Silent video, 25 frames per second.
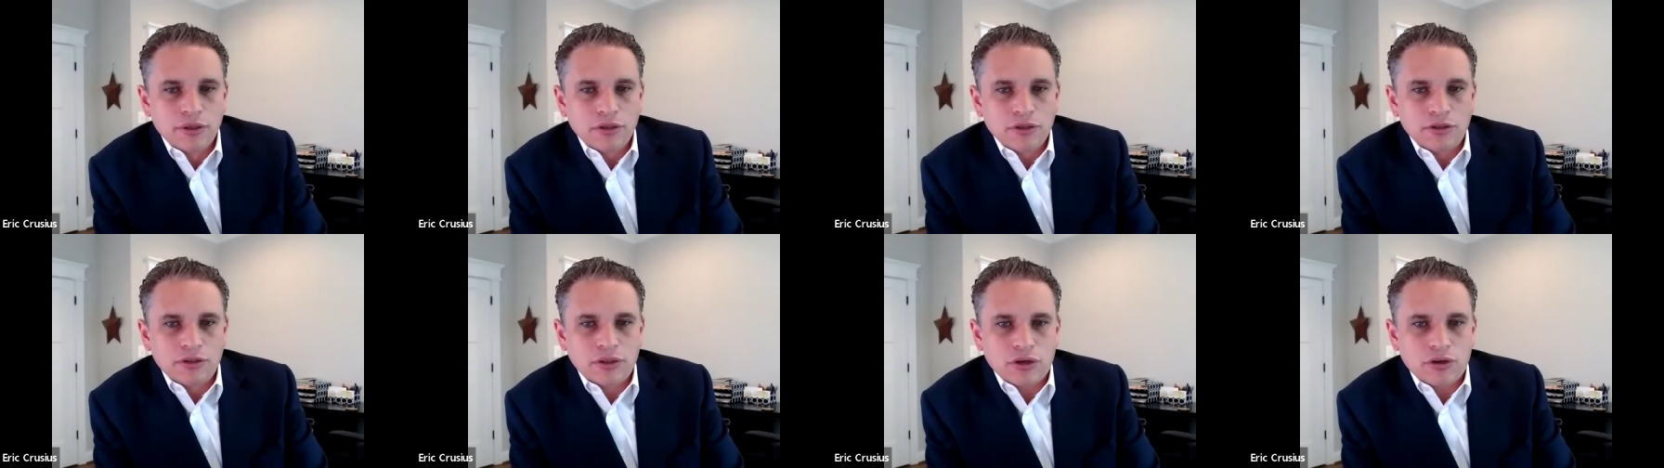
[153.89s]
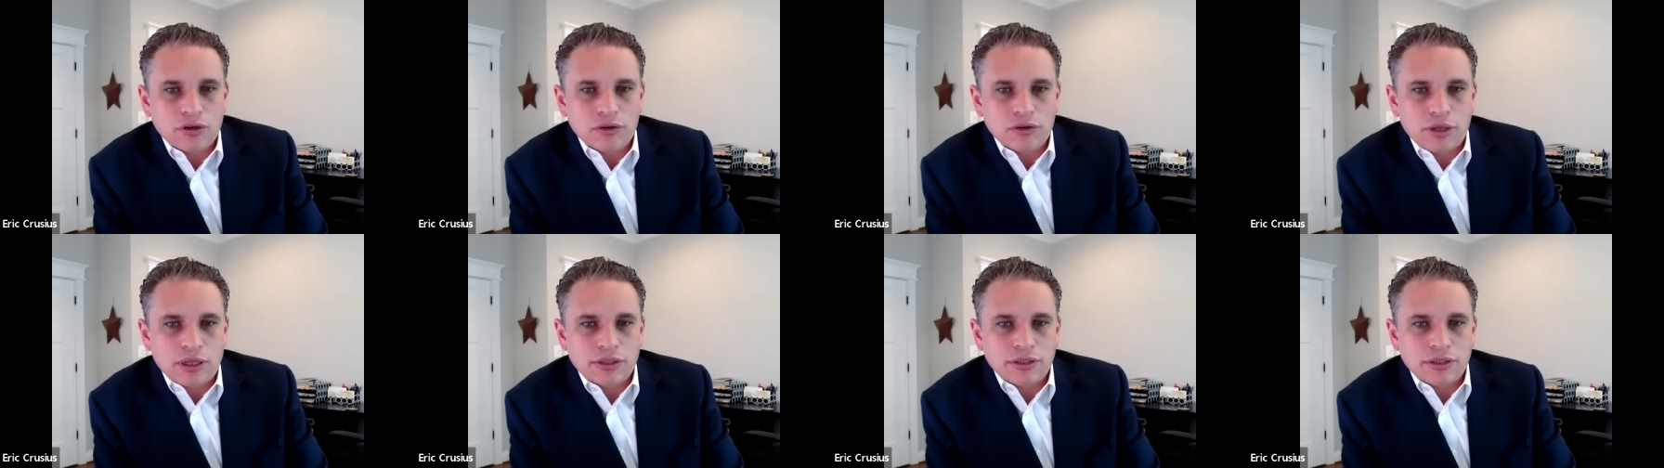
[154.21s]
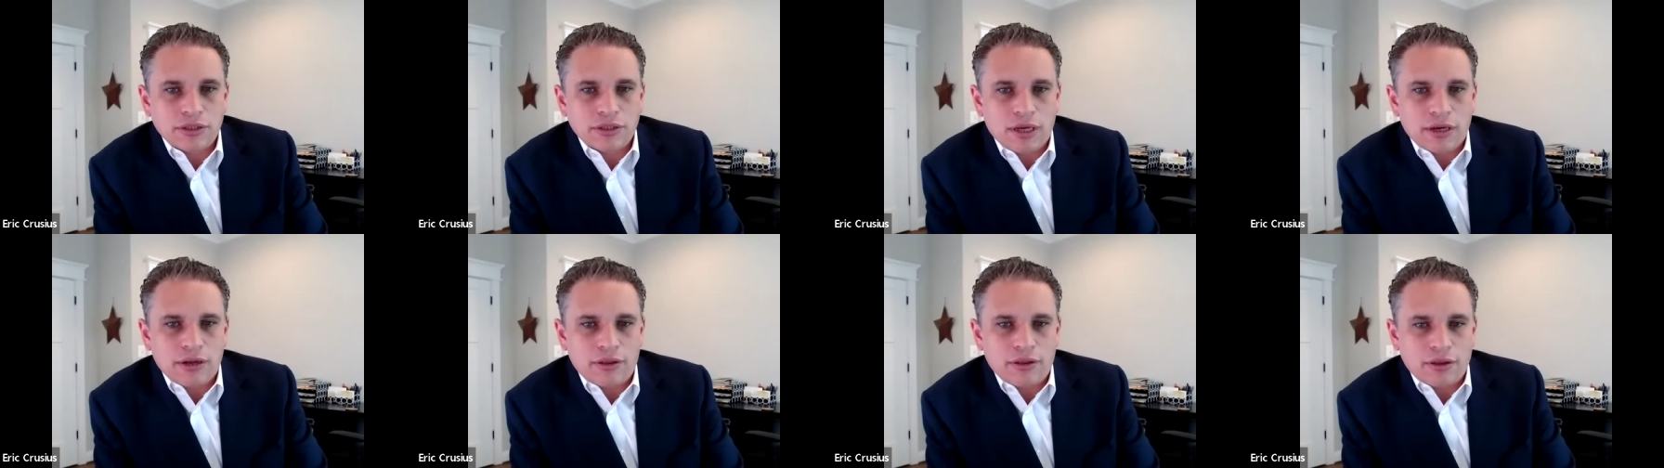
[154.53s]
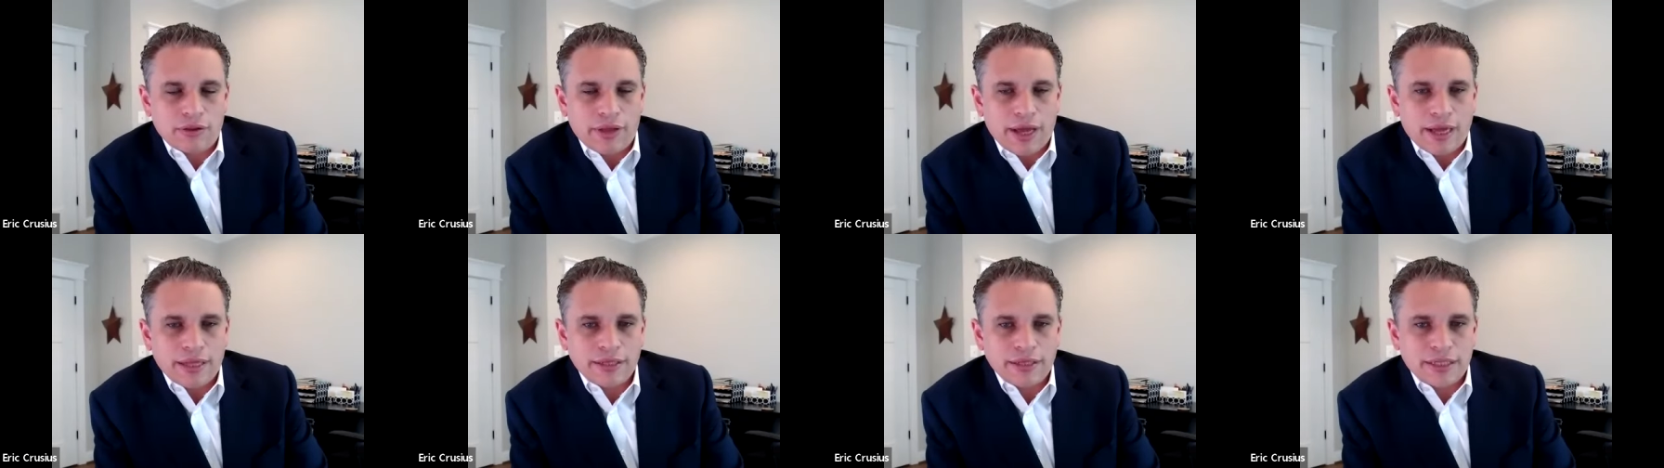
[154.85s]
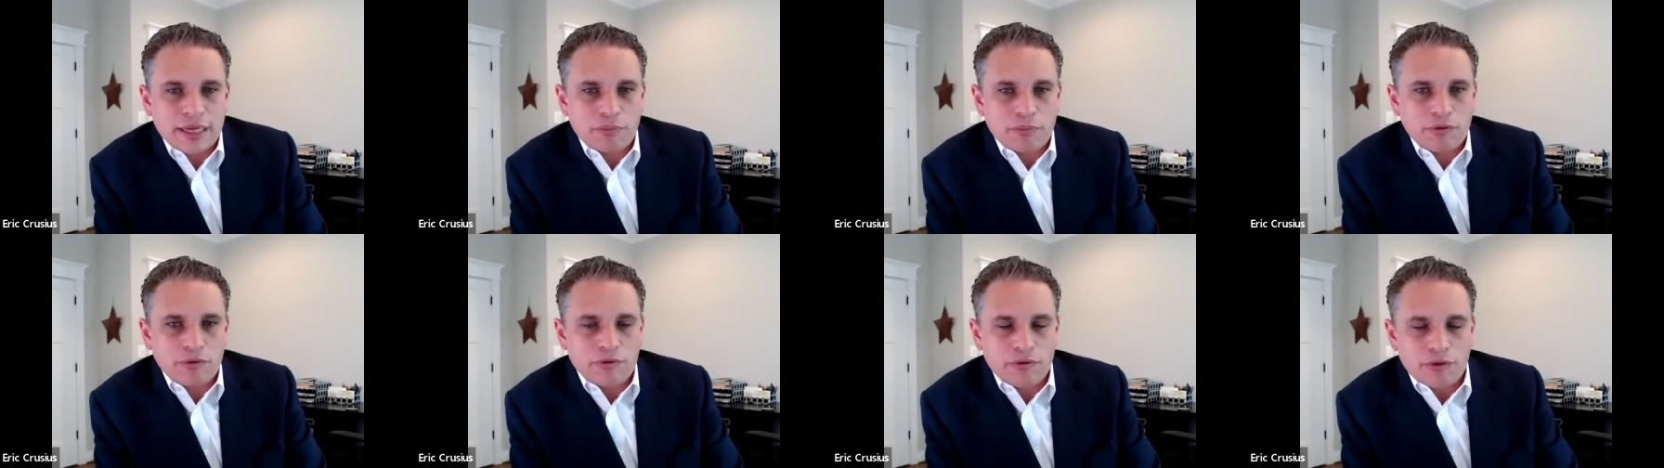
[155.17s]
So that's kind of the
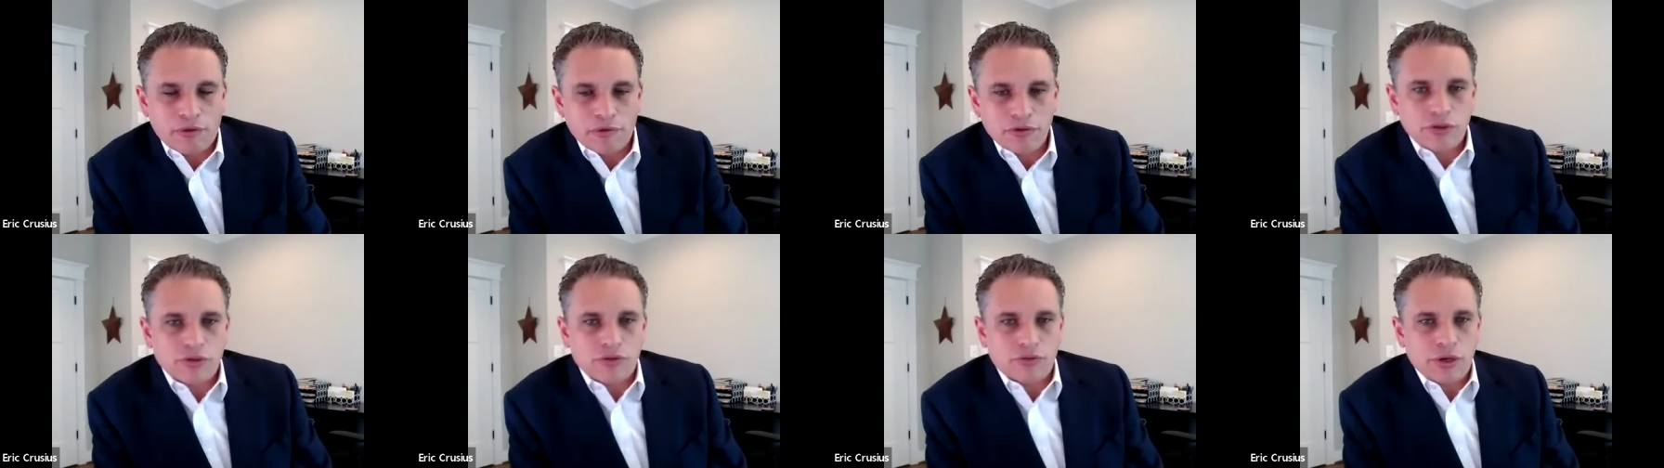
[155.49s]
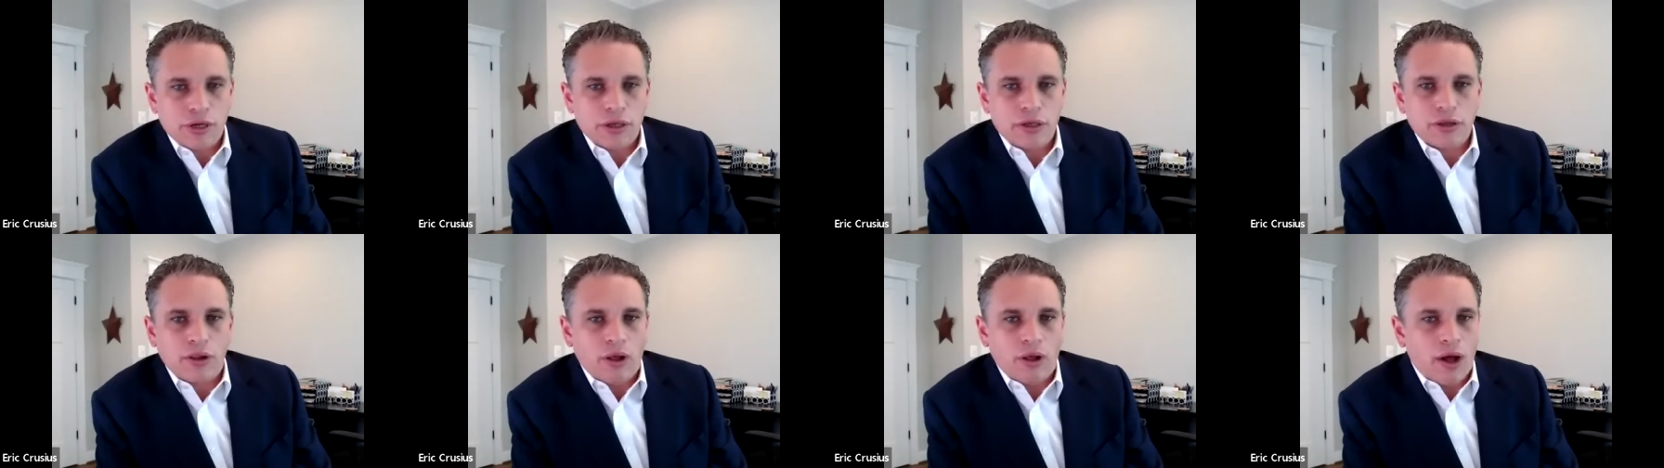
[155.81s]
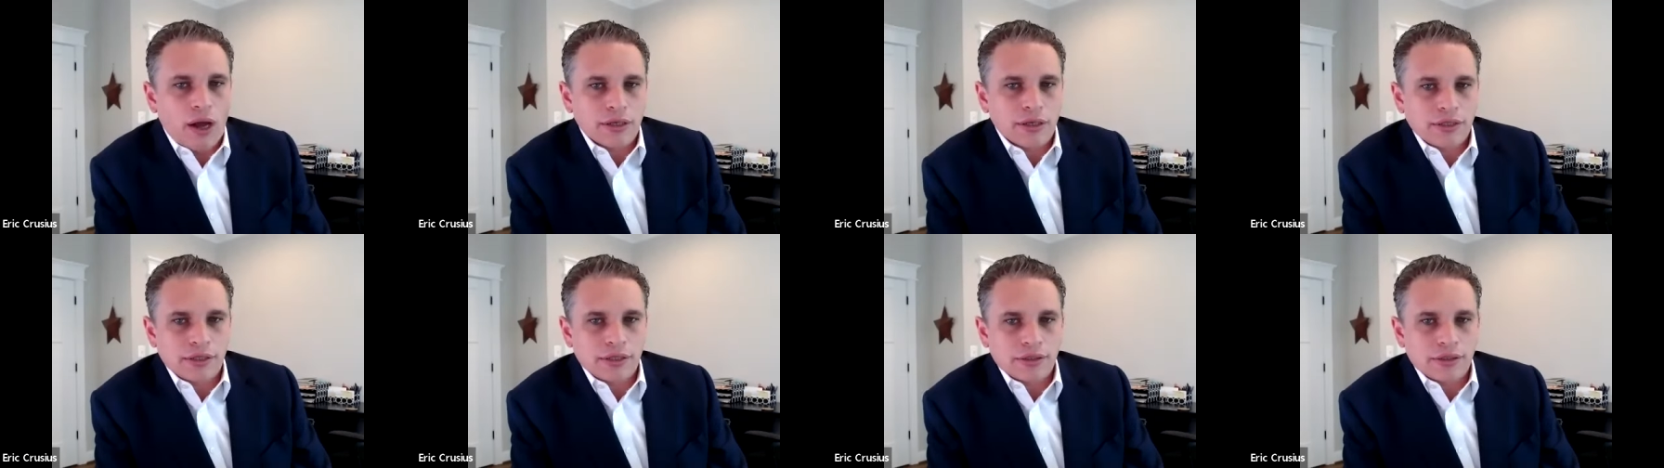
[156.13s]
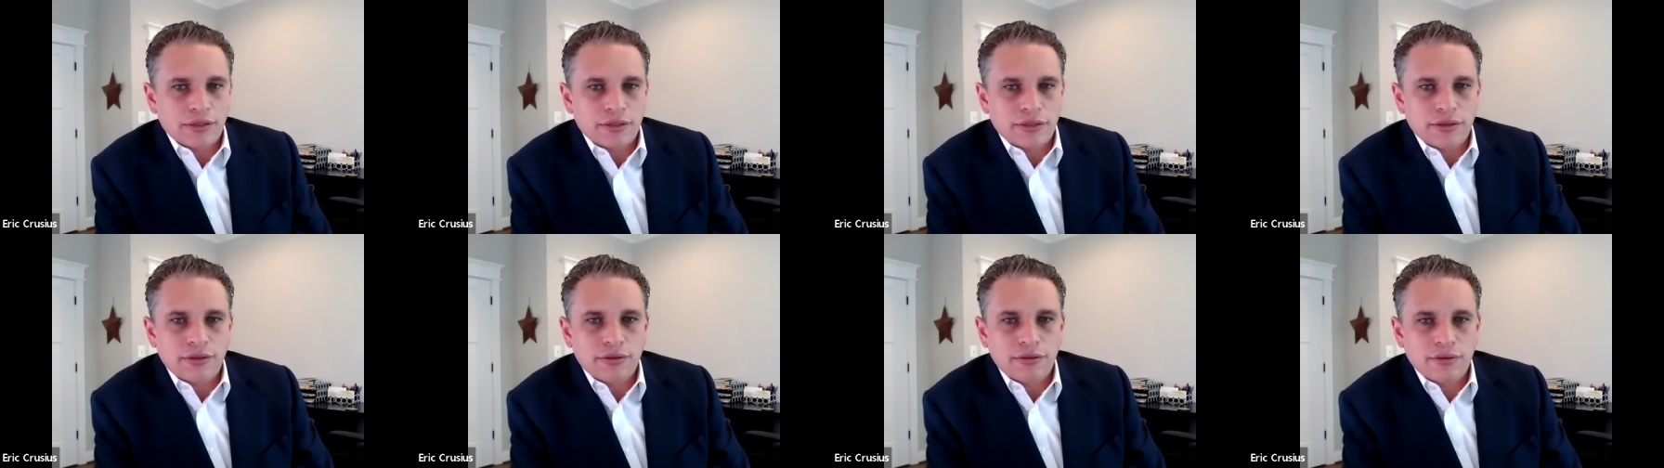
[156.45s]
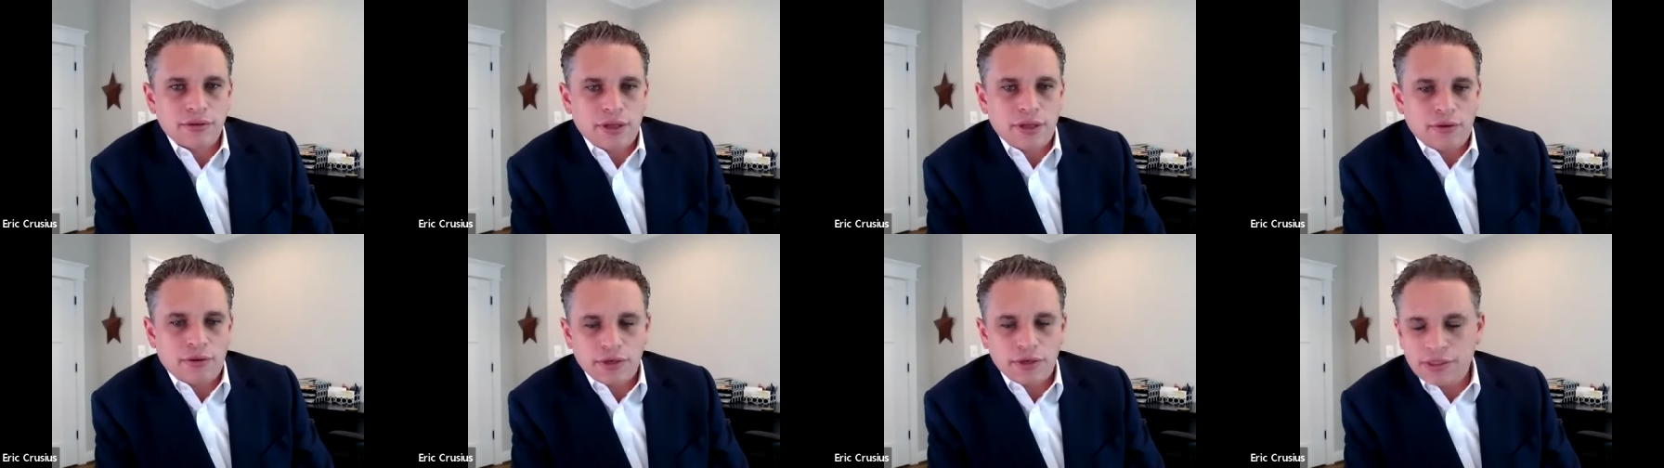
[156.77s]
landscape of those three clauses
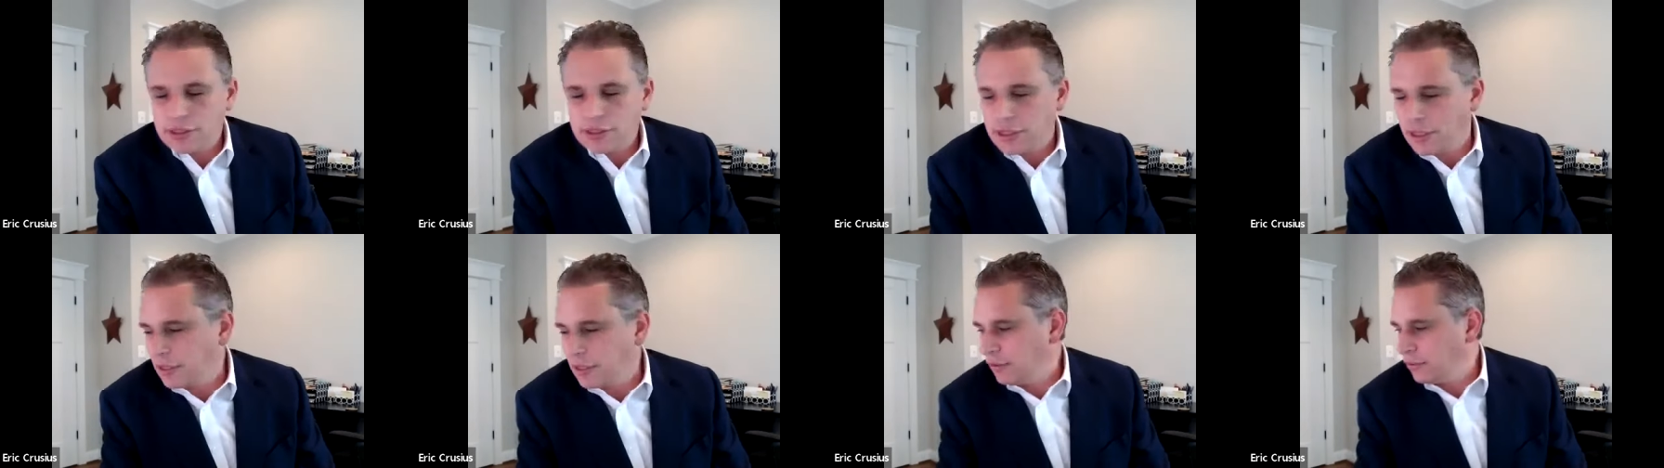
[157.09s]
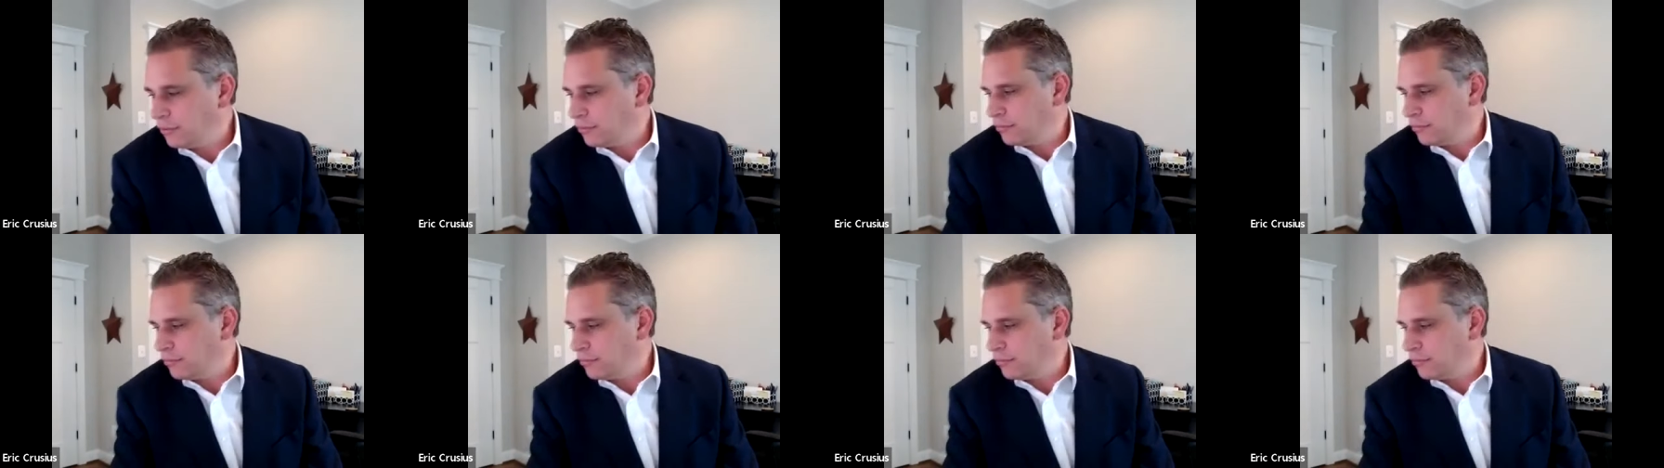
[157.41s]
that we see.